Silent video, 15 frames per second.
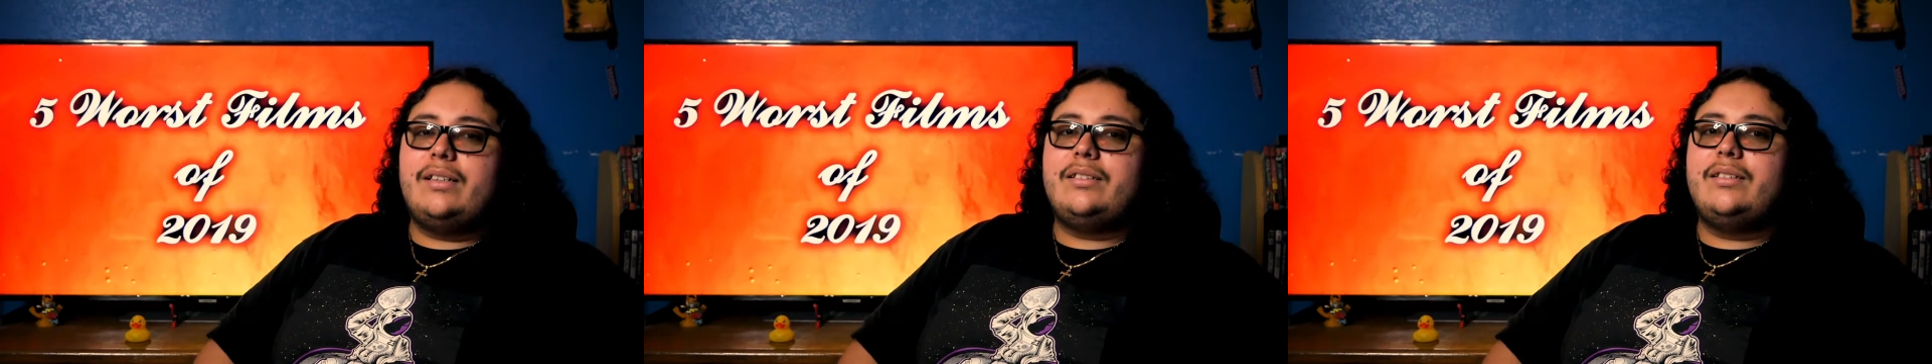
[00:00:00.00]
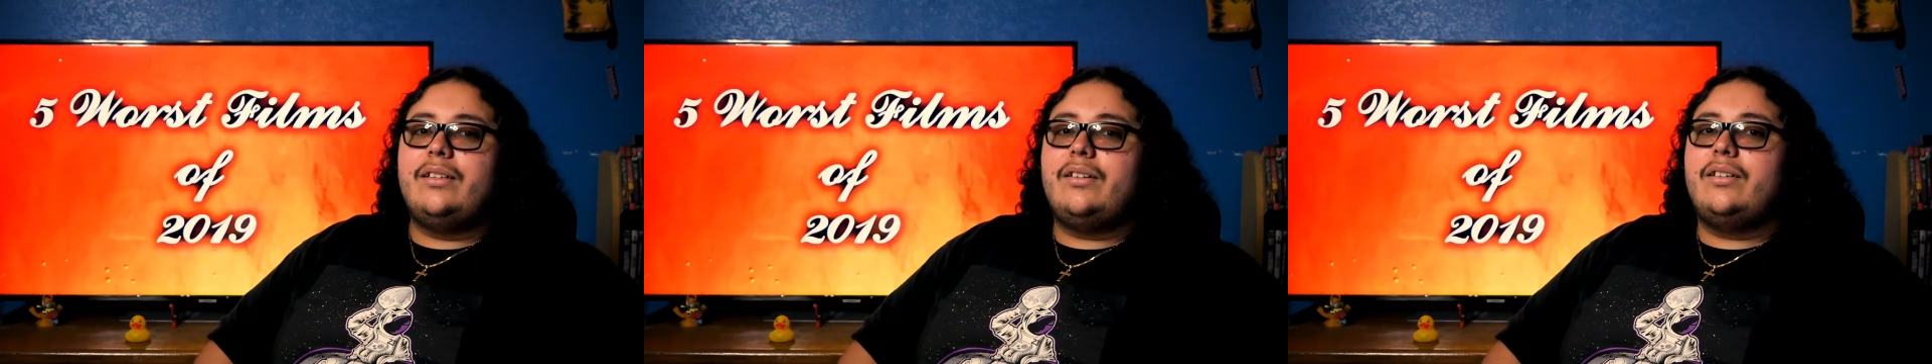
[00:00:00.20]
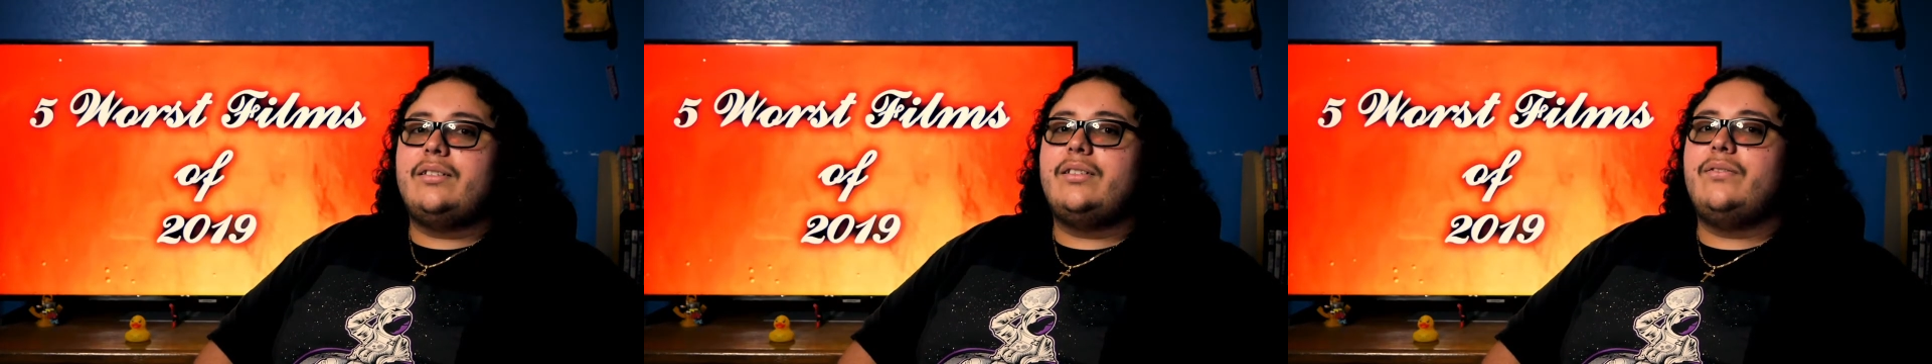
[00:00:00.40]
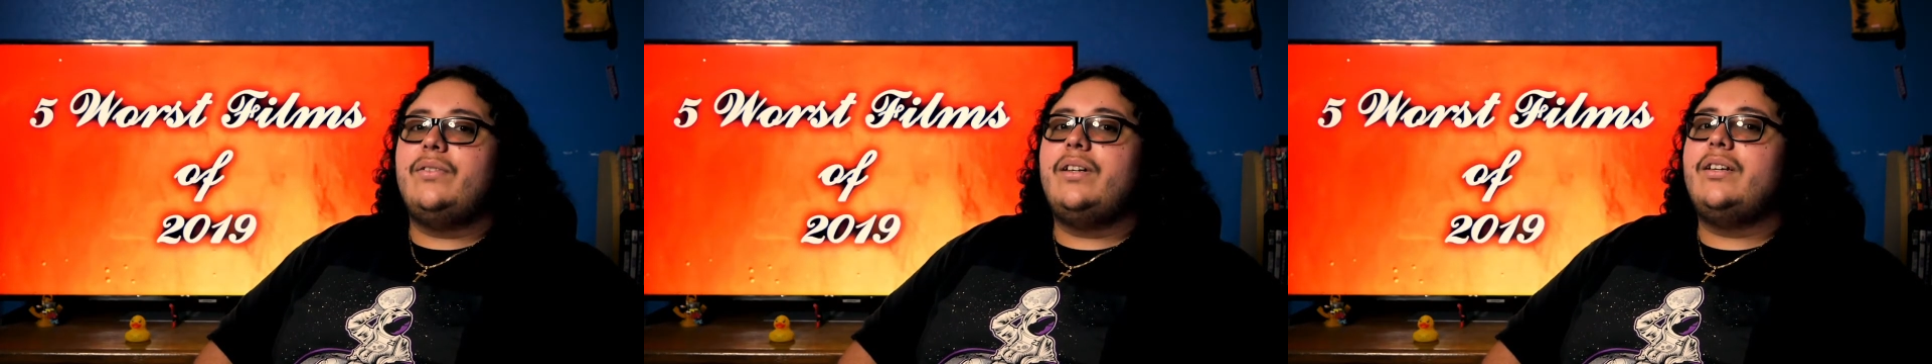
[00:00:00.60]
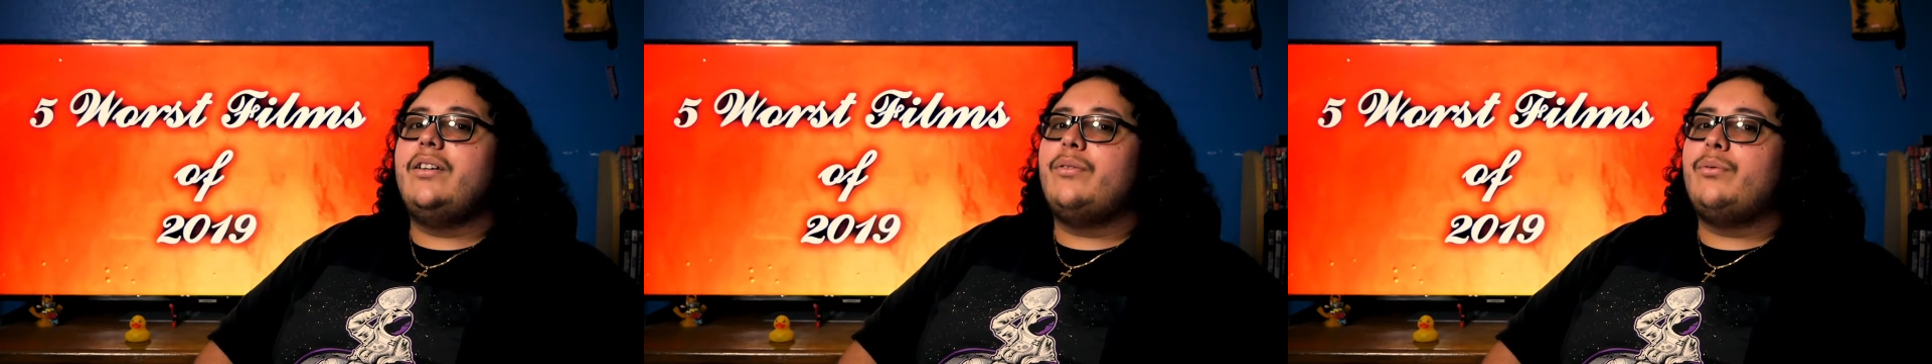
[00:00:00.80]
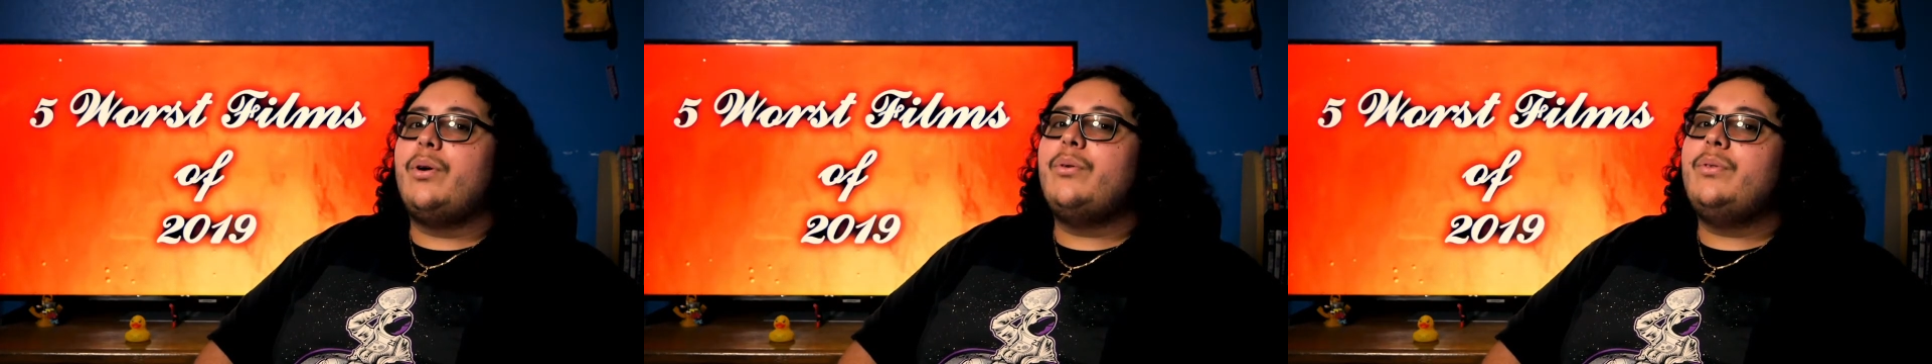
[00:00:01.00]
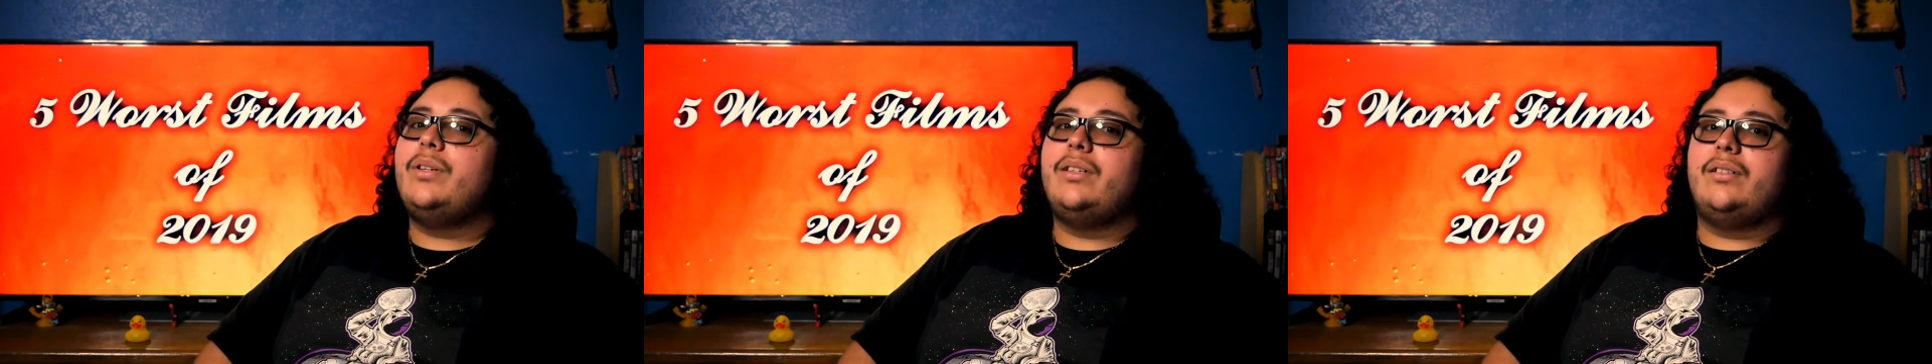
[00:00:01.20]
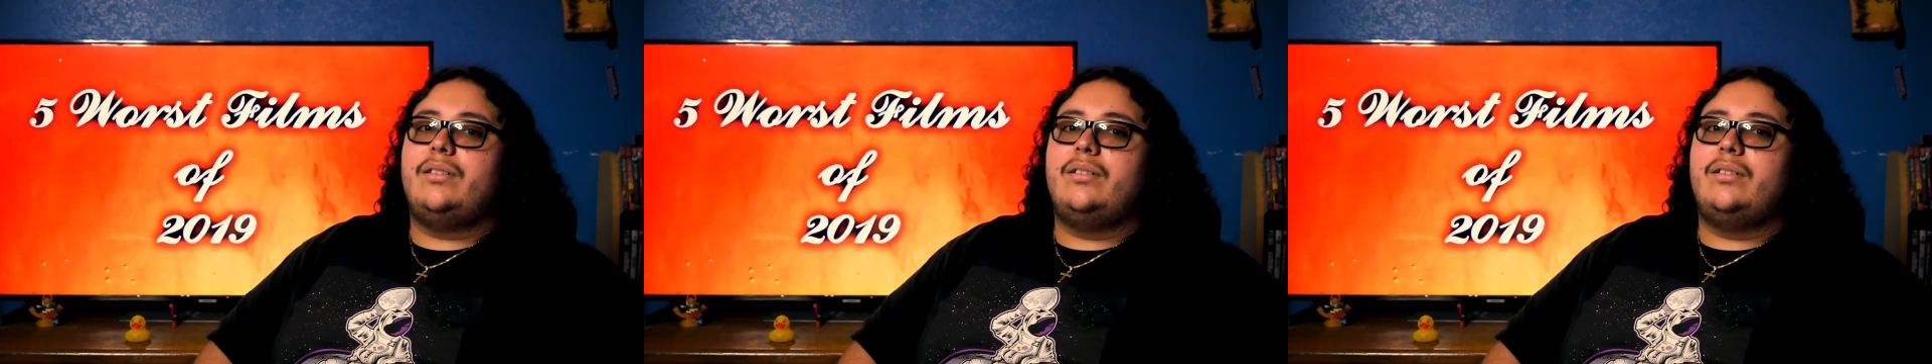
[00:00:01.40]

it's The Curse of La Llorona.